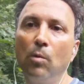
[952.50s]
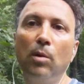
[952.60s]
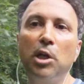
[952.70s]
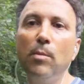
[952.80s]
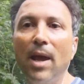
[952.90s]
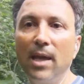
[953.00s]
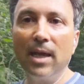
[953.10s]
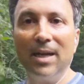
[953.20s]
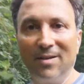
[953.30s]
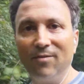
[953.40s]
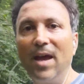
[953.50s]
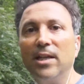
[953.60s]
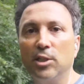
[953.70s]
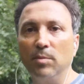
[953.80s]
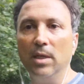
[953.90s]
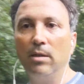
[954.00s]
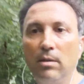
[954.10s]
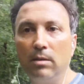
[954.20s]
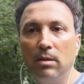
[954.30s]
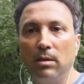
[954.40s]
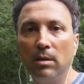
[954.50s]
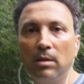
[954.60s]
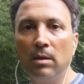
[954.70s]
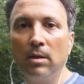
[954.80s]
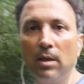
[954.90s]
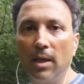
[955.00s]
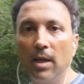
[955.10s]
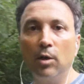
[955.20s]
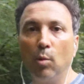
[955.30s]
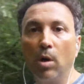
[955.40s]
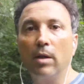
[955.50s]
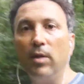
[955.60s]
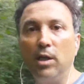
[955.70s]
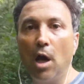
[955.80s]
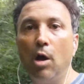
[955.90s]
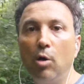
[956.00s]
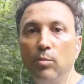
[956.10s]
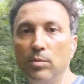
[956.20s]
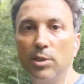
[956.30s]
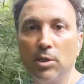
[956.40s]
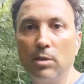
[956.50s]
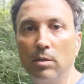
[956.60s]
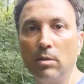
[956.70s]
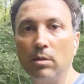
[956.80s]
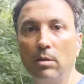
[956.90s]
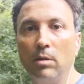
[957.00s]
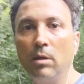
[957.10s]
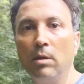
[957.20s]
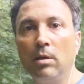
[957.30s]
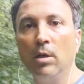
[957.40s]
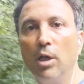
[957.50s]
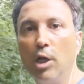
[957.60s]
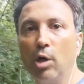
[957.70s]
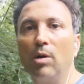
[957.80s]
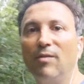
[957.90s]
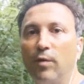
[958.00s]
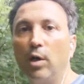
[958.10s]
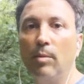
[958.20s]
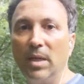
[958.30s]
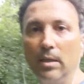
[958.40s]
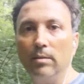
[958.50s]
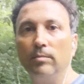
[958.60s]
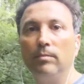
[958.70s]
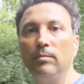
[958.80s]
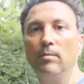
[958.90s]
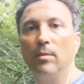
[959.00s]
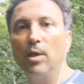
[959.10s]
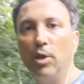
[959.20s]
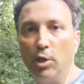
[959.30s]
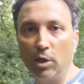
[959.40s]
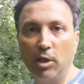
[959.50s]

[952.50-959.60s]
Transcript: when you make an investment into Worthy Domes, you're affirming your